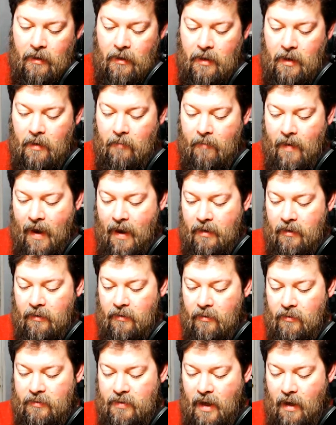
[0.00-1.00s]
He
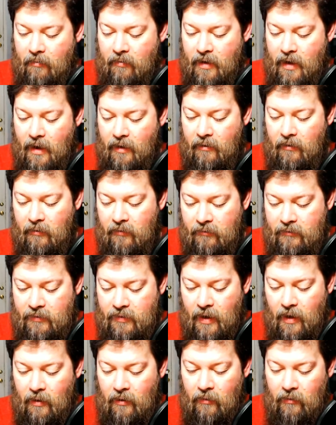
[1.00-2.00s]
abandoned their tabernacle of
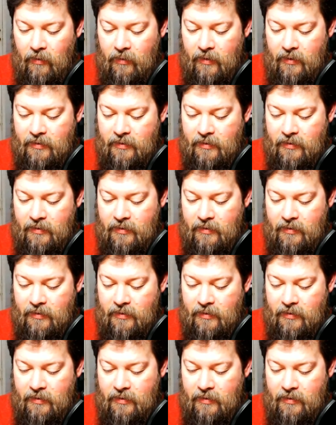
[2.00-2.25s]
Shiloh and